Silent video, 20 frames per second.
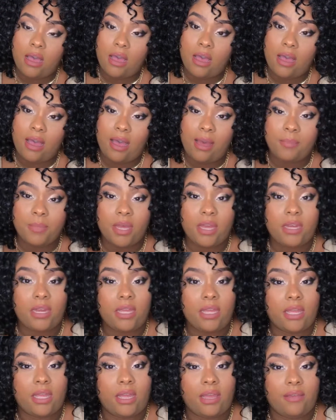I'm going
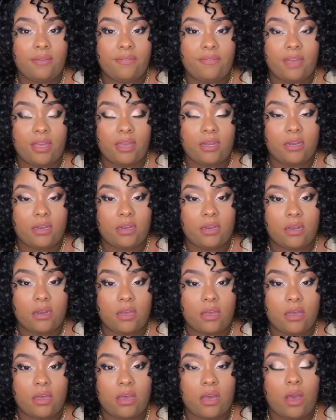to give it
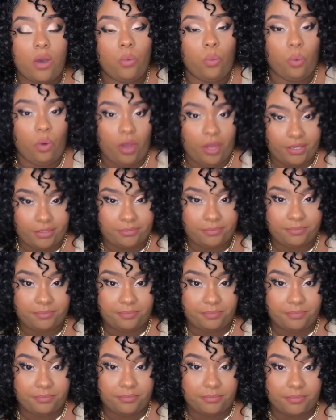a 1
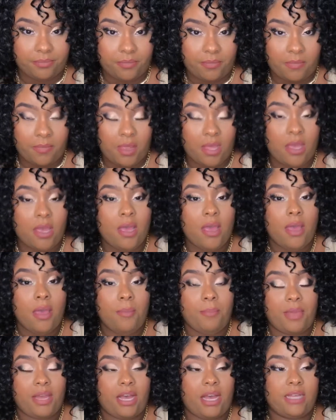
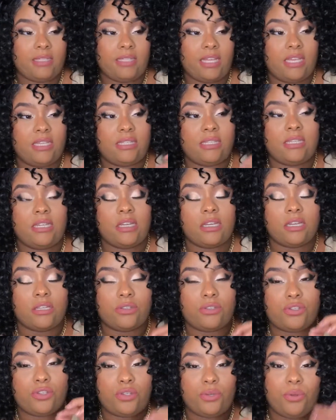because it took
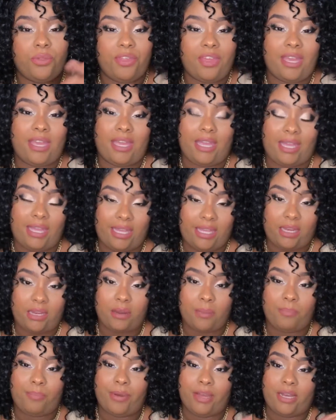to the heat,
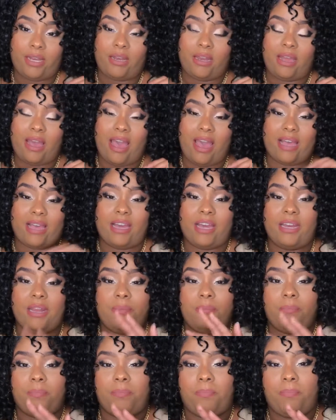but I couldn't
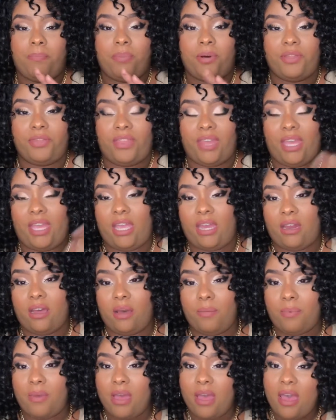put the heat
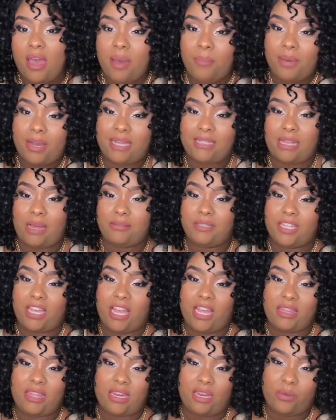up because I was
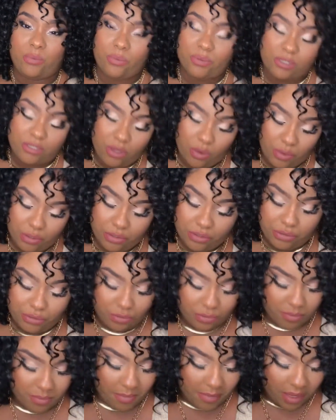scared that it was going to
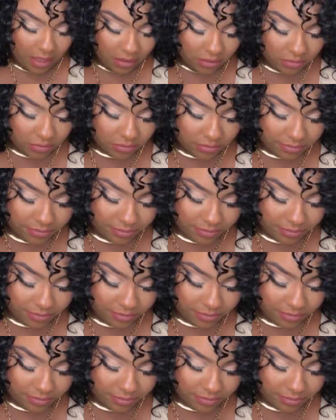melt.